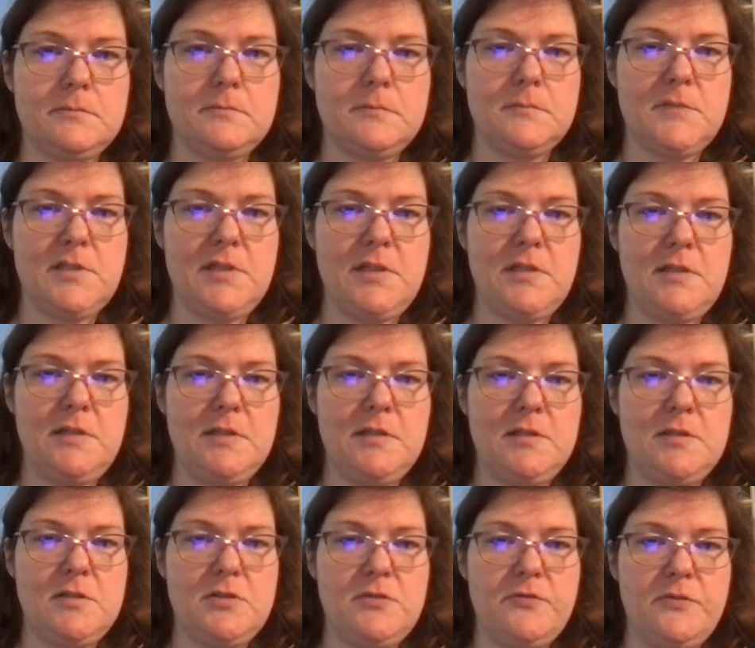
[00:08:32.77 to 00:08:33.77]
I think
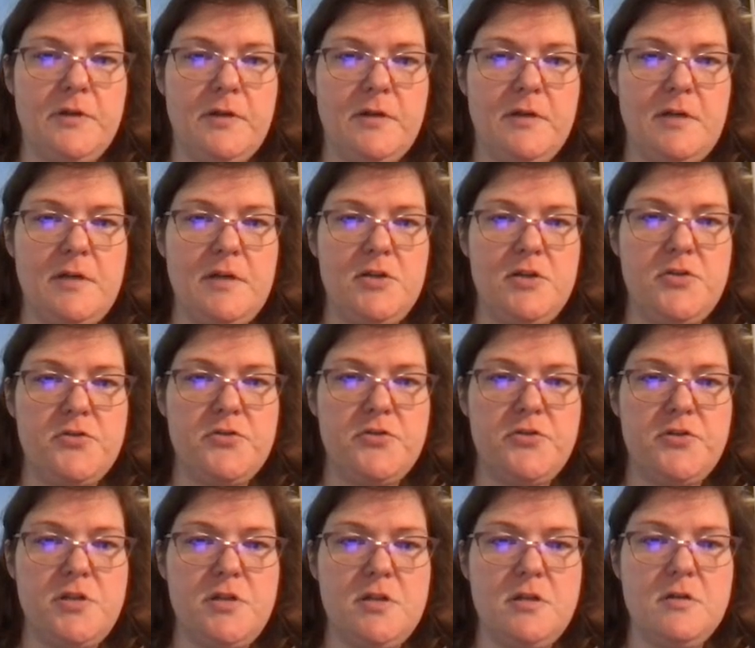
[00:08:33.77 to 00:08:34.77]
this is very
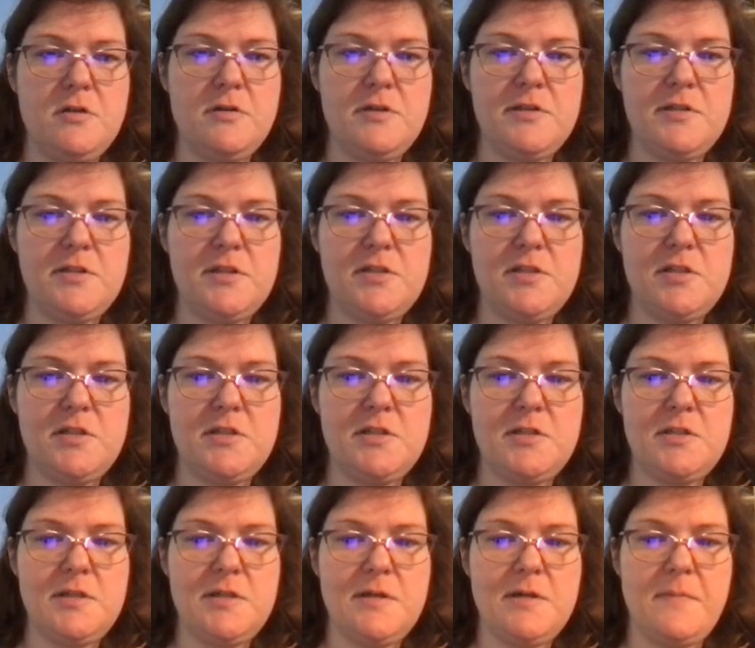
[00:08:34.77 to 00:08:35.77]
interesting, because it just